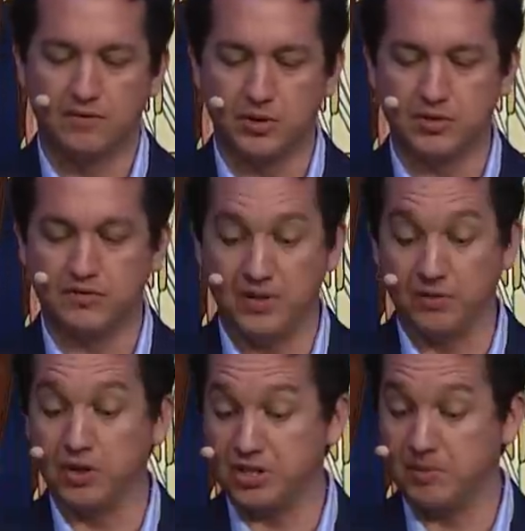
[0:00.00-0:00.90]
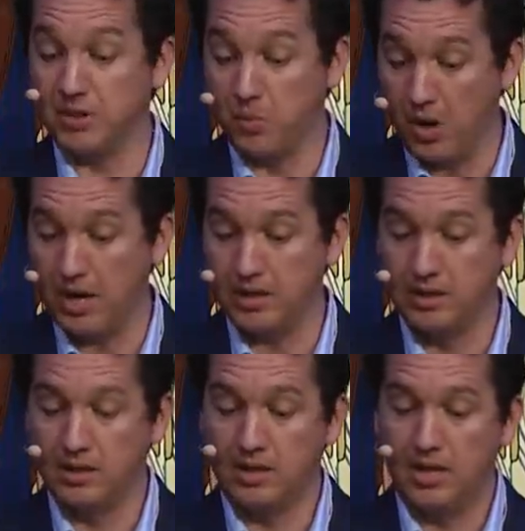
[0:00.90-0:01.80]
1, 1 Timothy 1
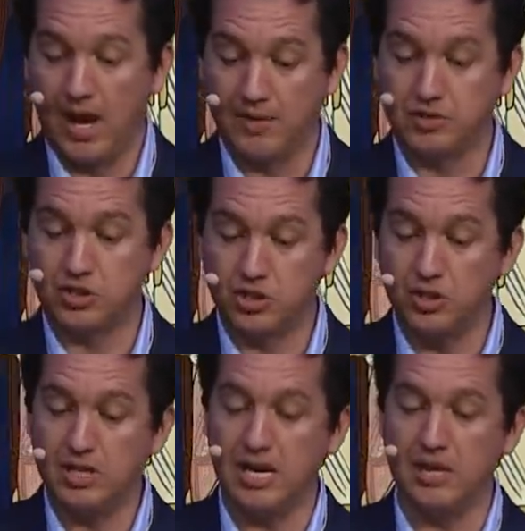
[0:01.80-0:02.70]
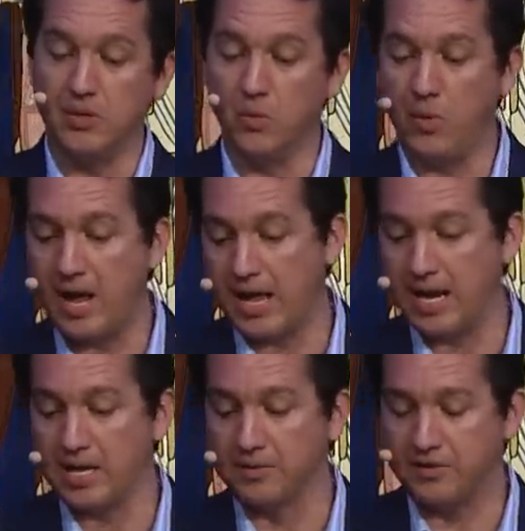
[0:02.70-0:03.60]
have stood in the
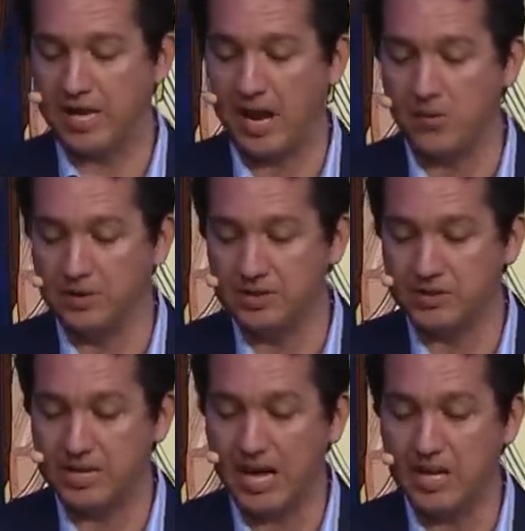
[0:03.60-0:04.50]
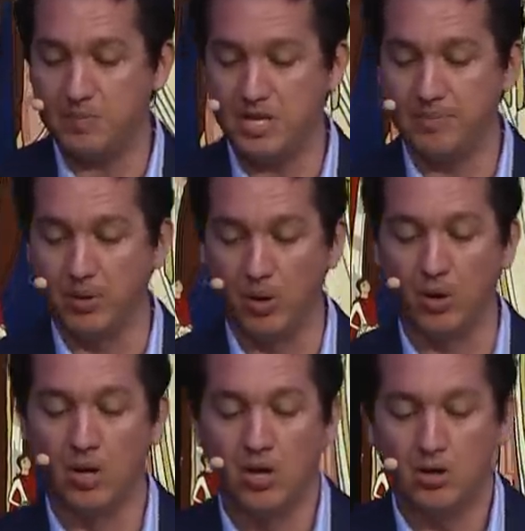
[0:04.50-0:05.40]
way of countless gay people